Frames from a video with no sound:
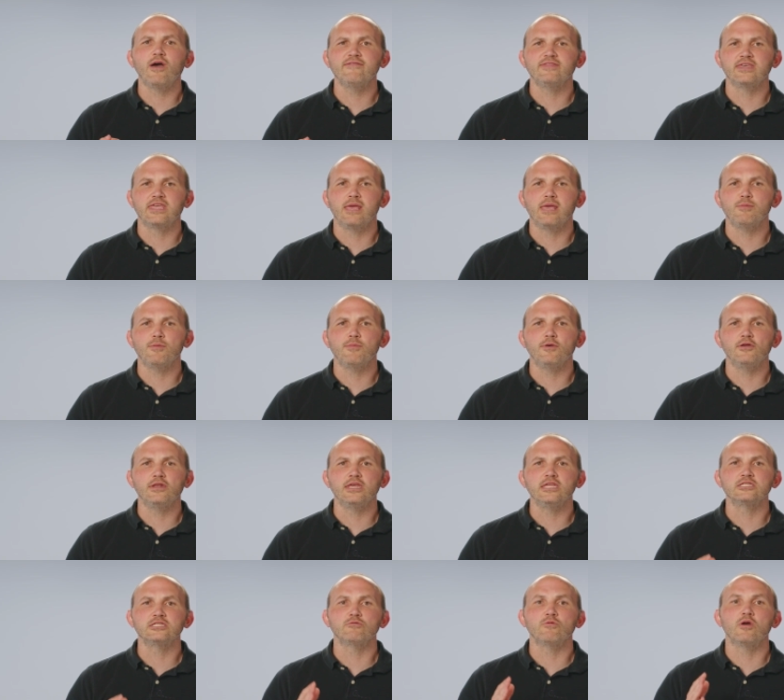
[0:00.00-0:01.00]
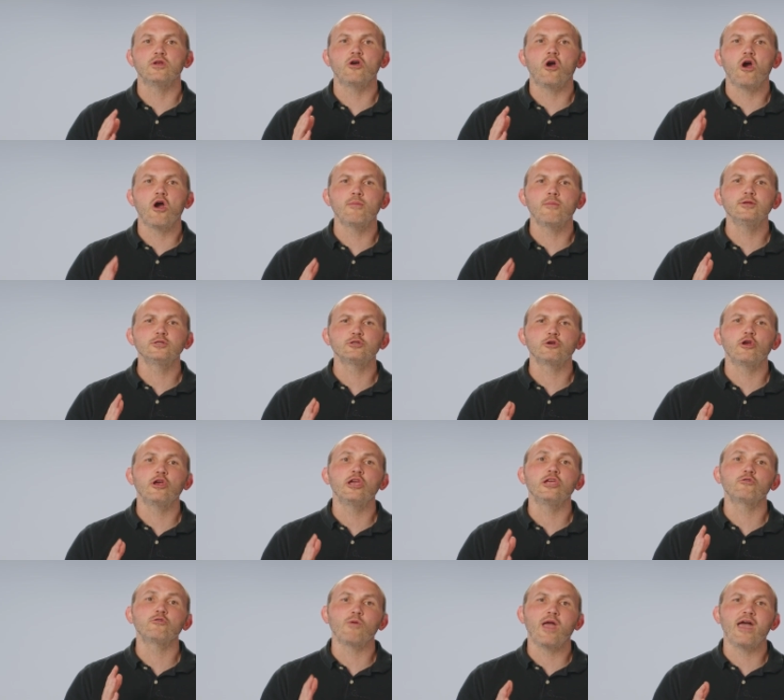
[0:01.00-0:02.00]
have the capability to run
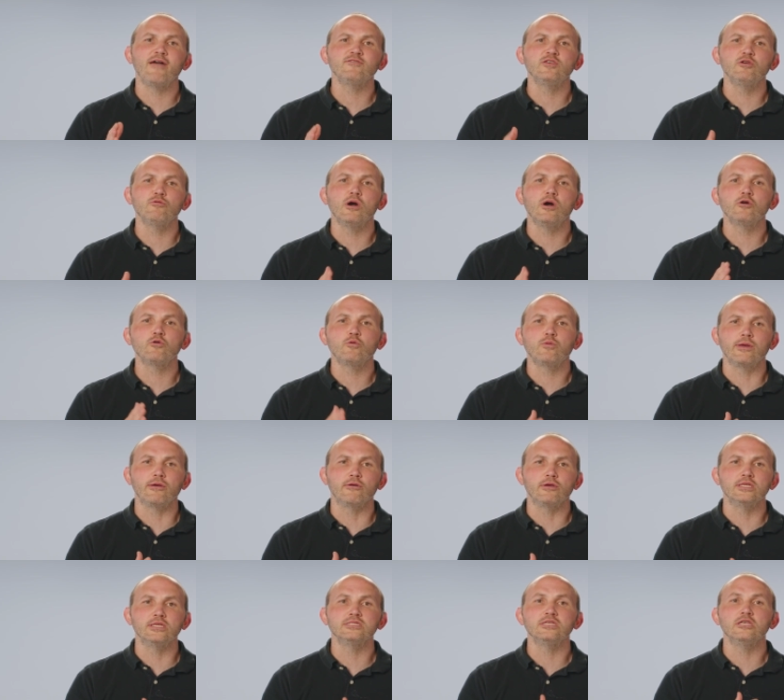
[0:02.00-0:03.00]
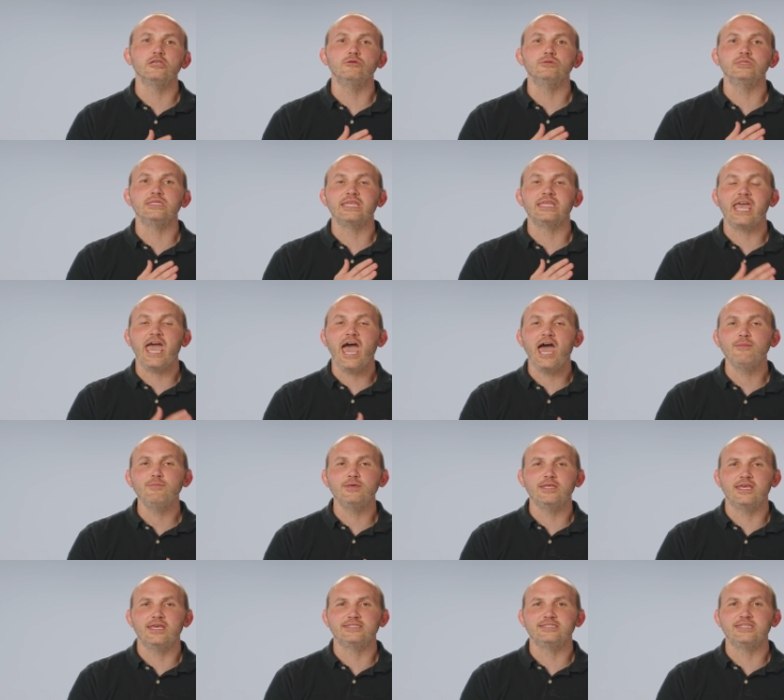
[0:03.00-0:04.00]
arbitrary GraphQL queries using the
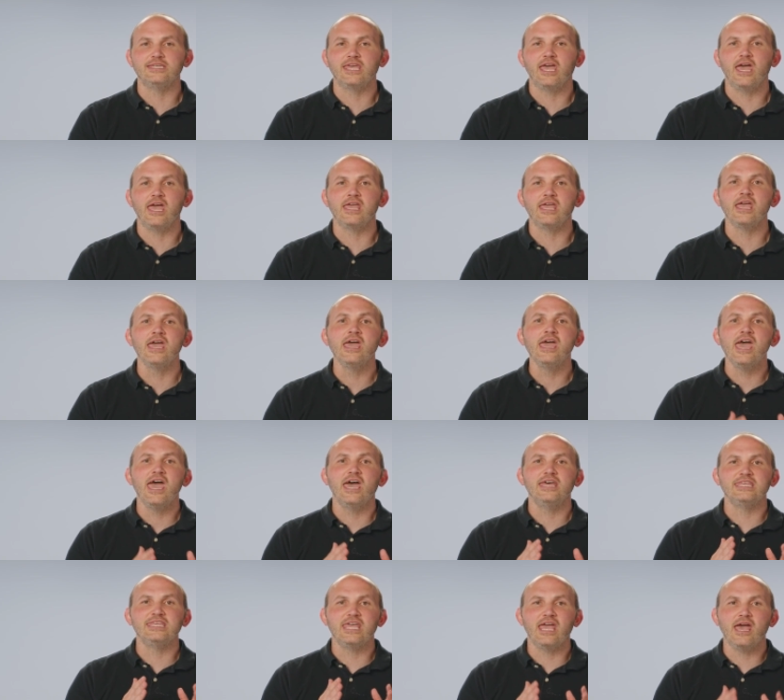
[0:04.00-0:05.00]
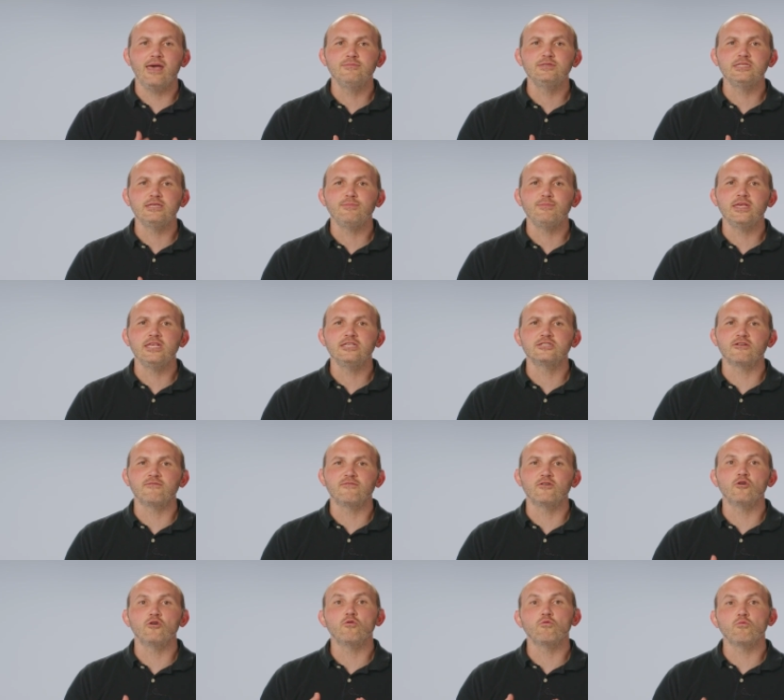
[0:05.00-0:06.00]
Admin SDK and the MCP
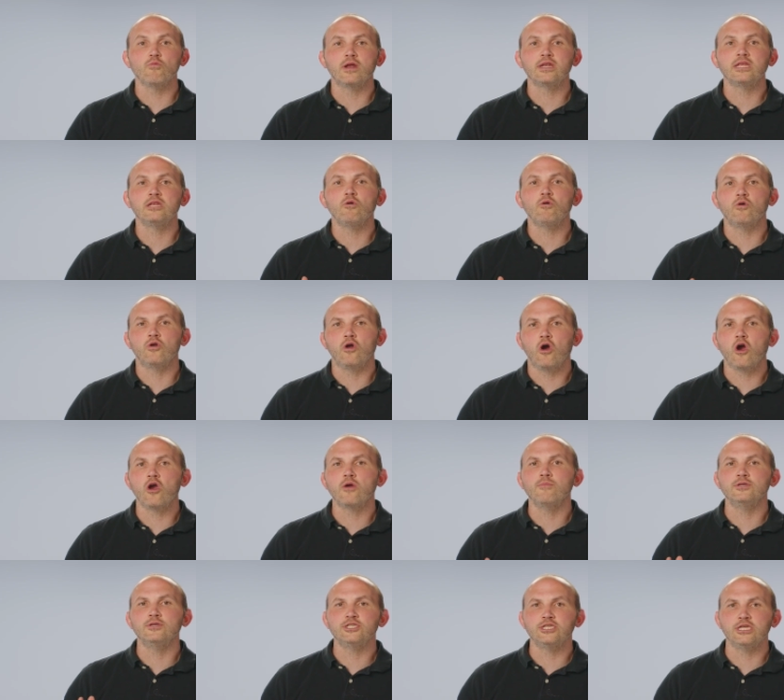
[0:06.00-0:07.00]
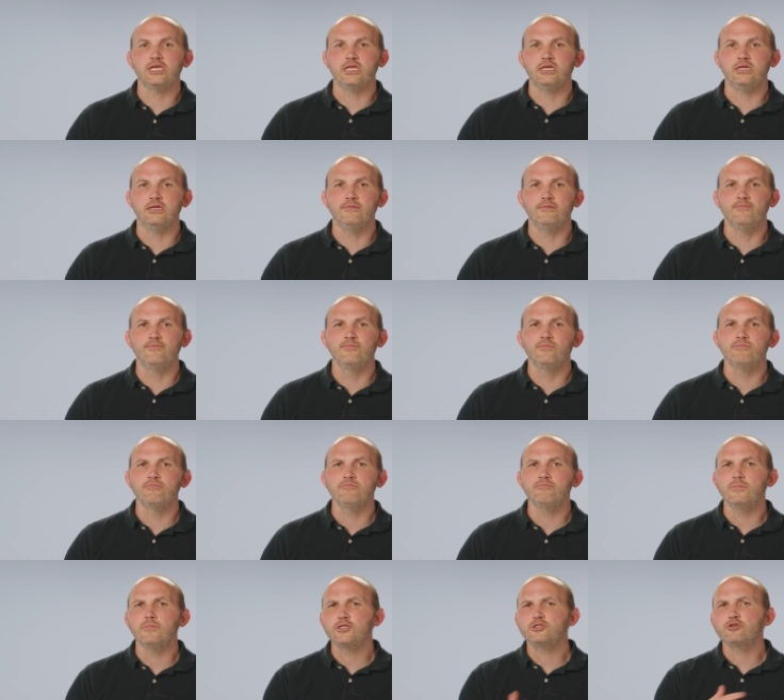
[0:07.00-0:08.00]
server running on our machine.
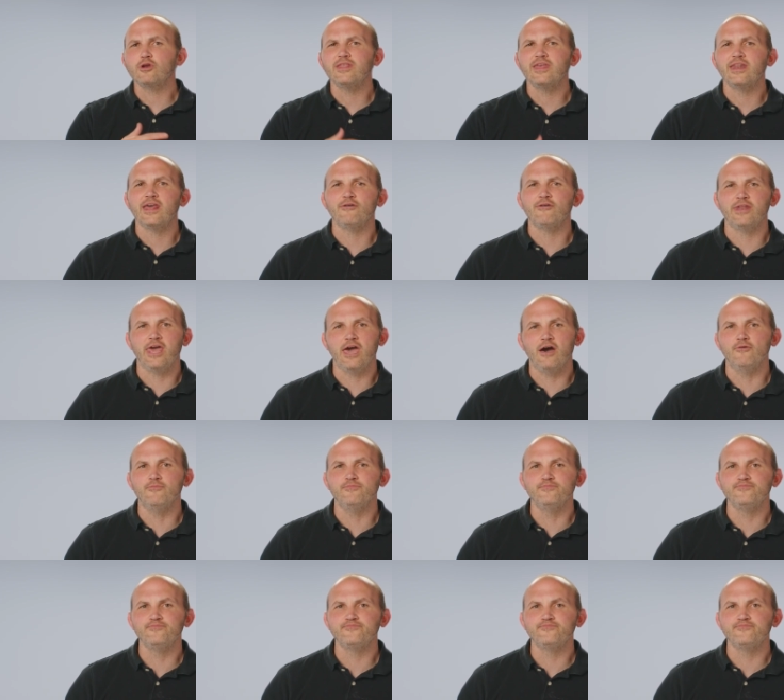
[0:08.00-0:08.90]
Let's try that out now.